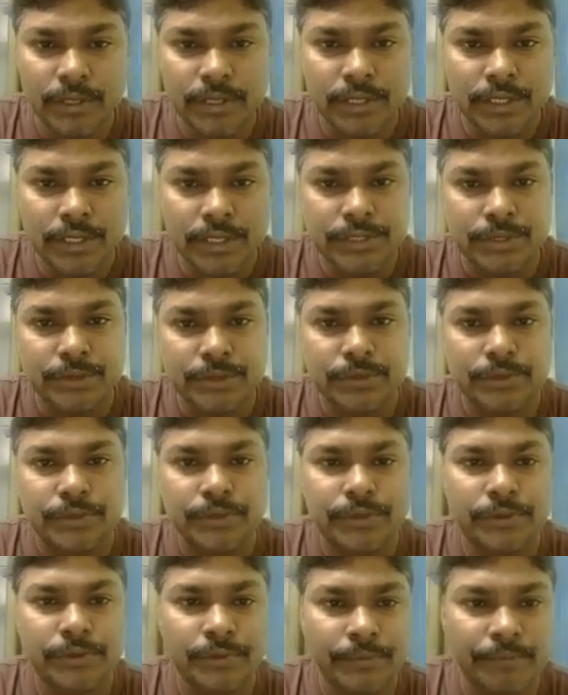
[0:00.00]

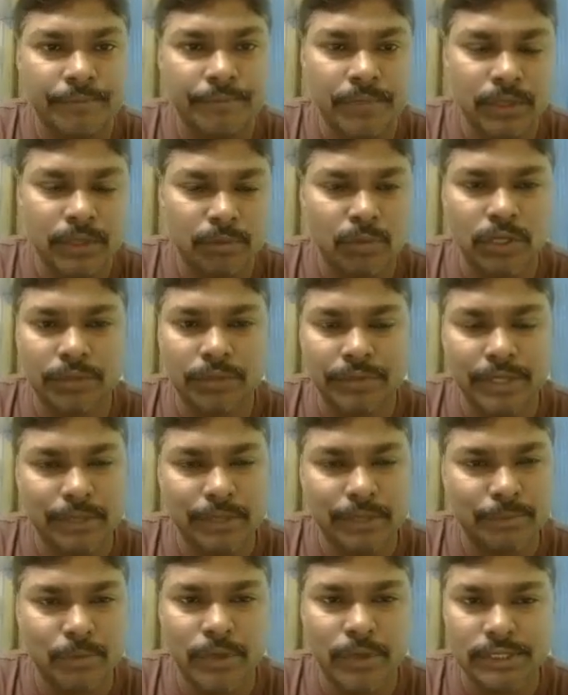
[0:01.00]
so whatever
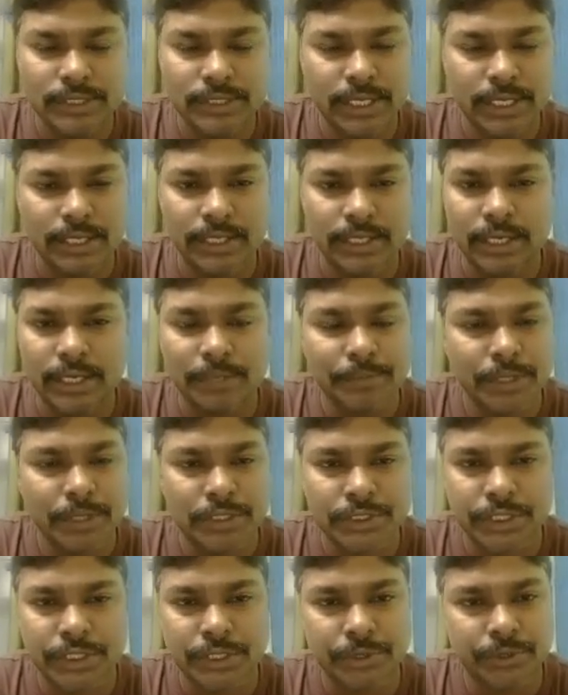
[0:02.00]
the points I clearly
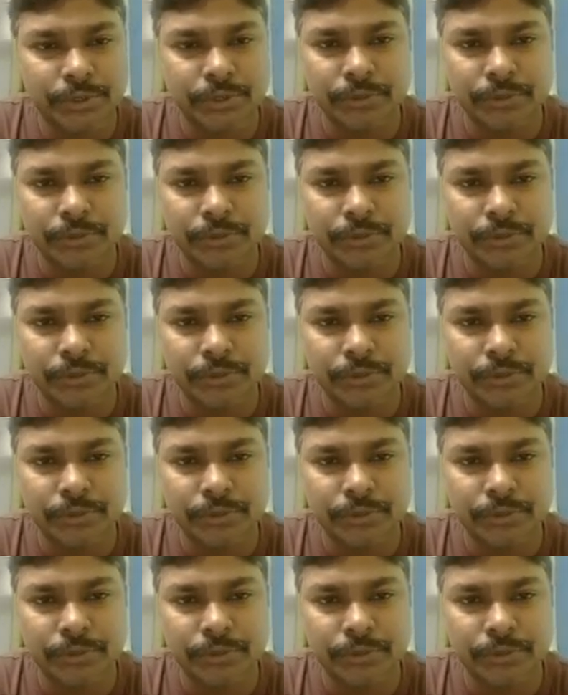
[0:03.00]
mentioned to